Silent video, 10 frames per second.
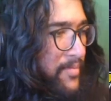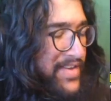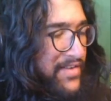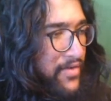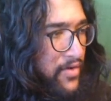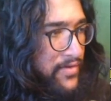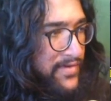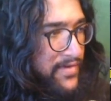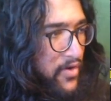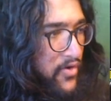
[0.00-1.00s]

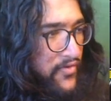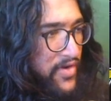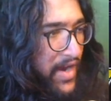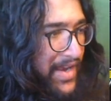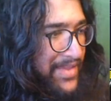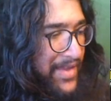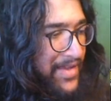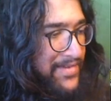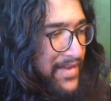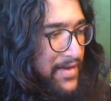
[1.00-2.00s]
heroes over
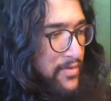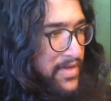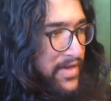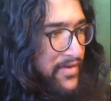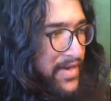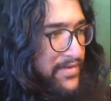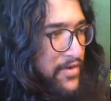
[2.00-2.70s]
anything else that it will hit, right?